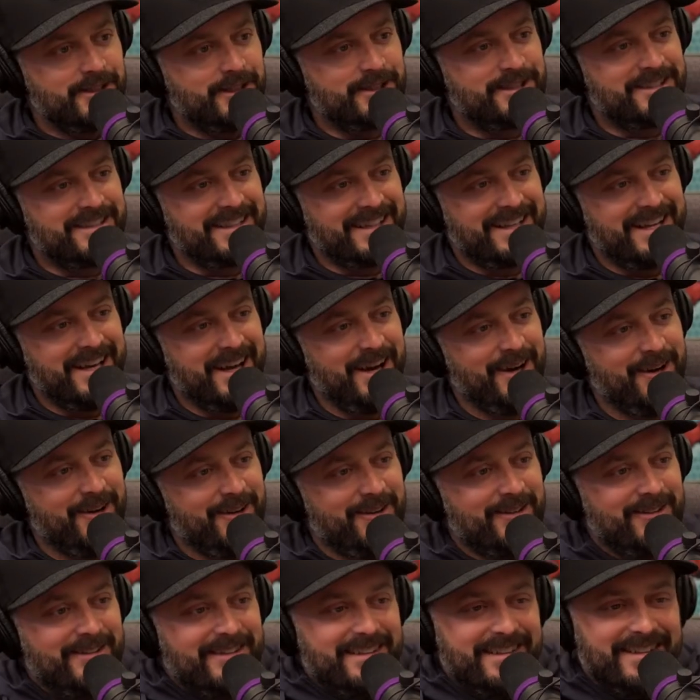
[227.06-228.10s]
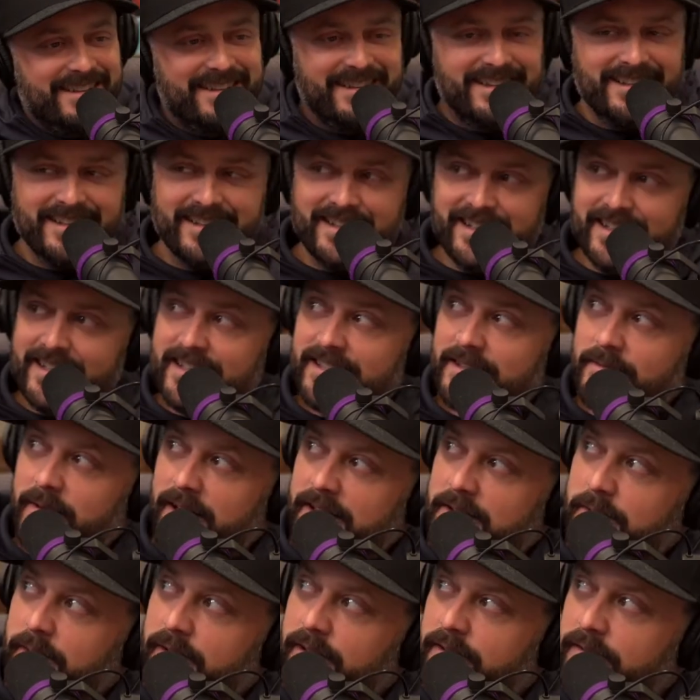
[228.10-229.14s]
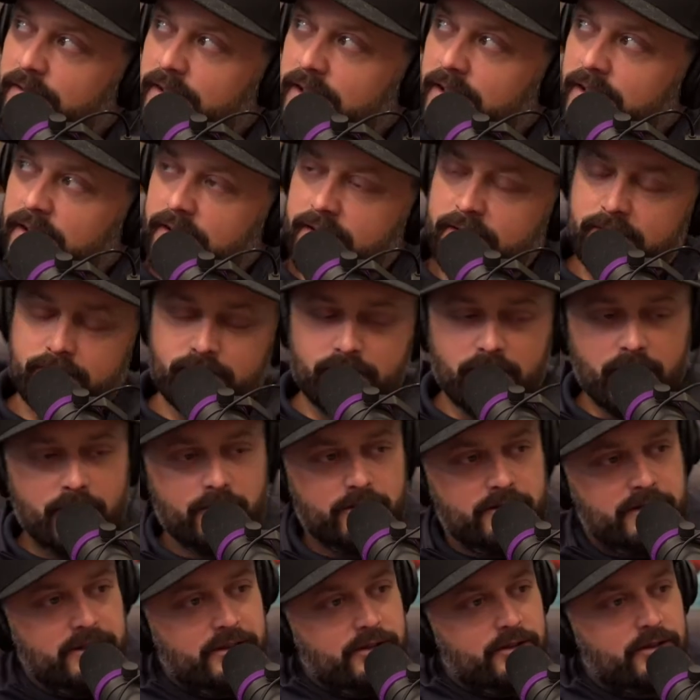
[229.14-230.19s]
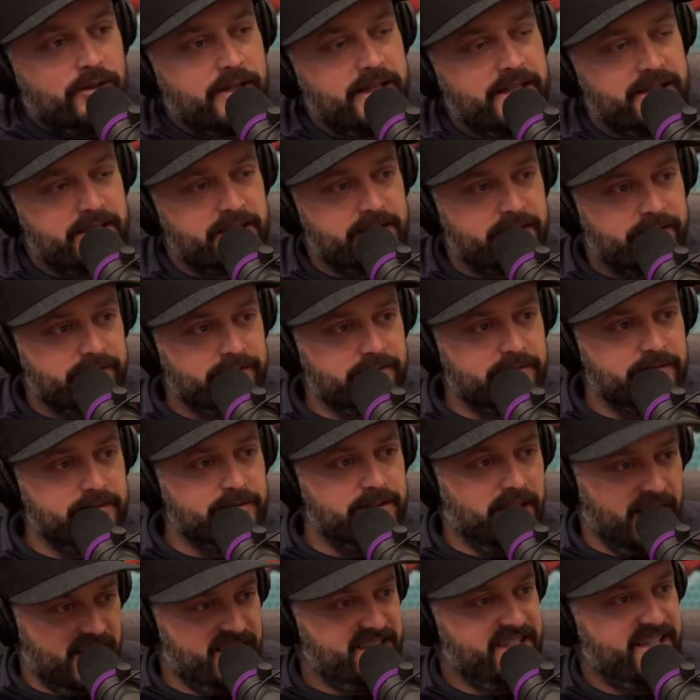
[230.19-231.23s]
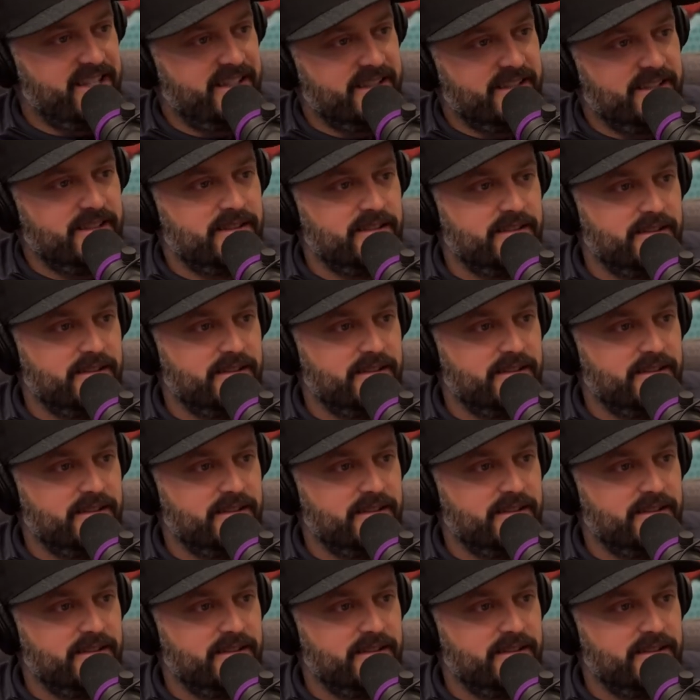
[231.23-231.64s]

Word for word: Just to go Sounds me of a uh, road in Greece. Does it?